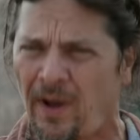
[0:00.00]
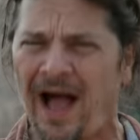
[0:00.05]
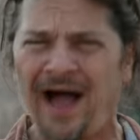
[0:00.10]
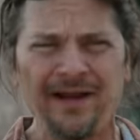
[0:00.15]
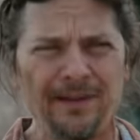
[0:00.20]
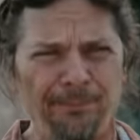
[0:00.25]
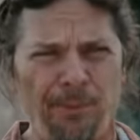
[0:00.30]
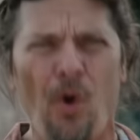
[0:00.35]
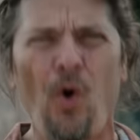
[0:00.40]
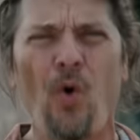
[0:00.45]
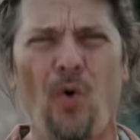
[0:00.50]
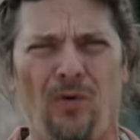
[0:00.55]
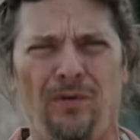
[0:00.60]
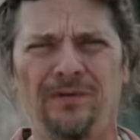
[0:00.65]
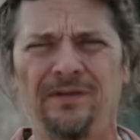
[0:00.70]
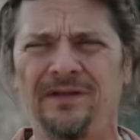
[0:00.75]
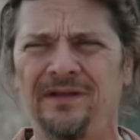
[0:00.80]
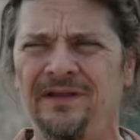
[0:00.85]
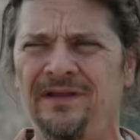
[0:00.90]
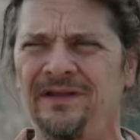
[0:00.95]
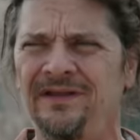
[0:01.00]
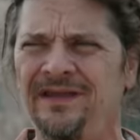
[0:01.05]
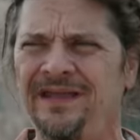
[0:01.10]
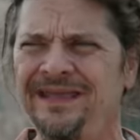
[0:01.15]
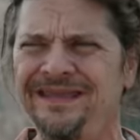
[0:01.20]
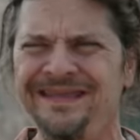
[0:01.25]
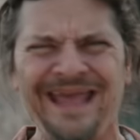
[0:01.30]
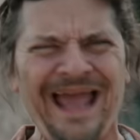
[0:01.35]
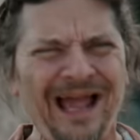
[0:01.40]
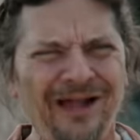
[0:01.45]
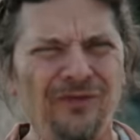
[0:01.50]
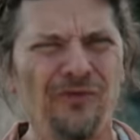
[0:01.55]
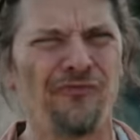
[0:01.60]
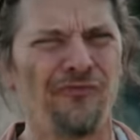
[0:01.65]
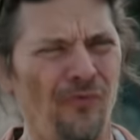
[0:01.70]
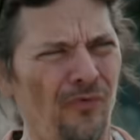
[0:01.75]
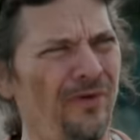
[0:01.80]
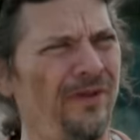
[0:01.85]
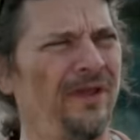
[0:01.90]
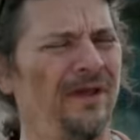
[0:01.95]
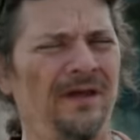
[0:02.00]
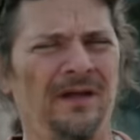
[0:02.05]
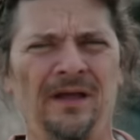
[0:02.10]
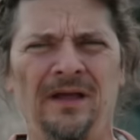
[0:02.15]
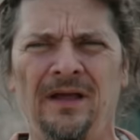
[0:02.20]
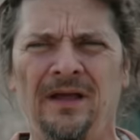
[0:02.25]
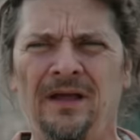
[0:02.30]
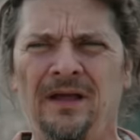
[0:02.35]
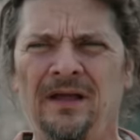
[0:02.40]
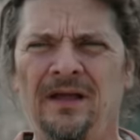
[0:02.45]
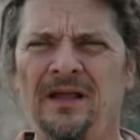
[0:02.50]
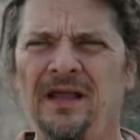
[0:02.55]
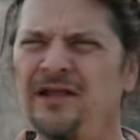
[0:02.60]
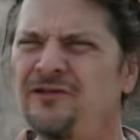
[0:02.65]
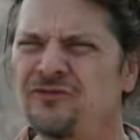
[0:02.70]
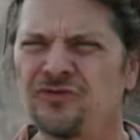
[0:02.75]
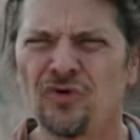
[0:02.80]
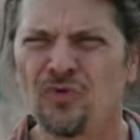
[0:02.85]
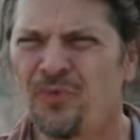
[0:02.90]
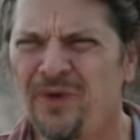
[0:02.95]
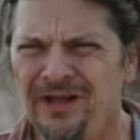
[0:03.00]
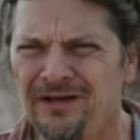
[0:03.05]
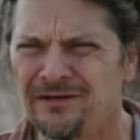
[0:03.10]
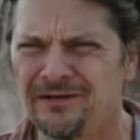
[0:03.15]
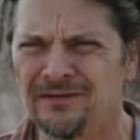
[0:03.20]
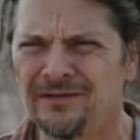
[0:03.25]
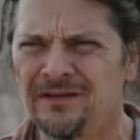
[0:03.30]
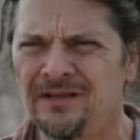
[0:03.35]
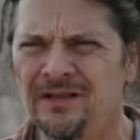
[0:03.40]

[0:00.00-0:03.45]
on a pole in California. It's surreal.